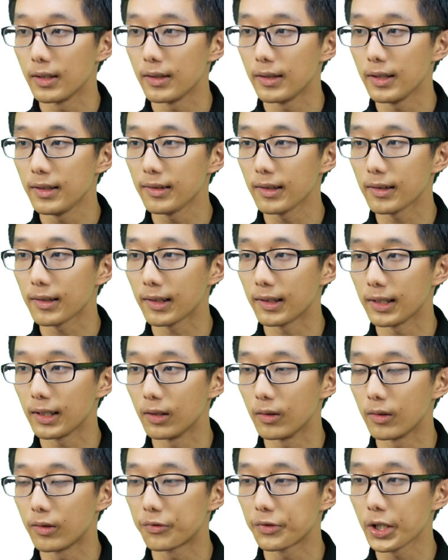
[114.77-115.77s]
This is an
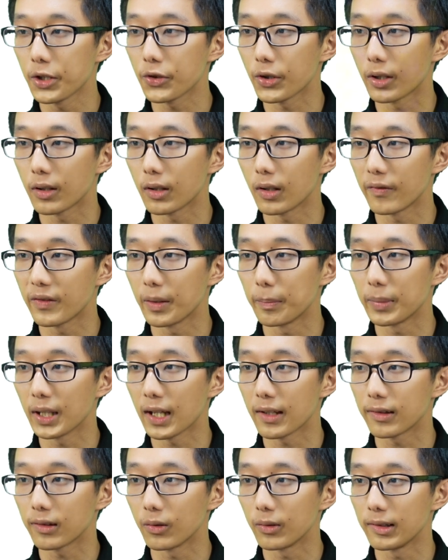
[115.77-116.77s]
illustration of the
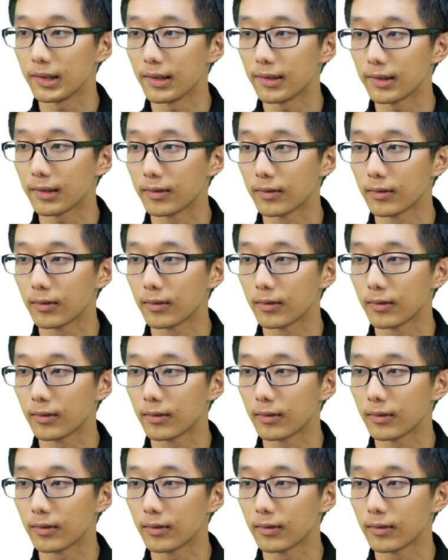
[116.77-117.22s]
blastocyst.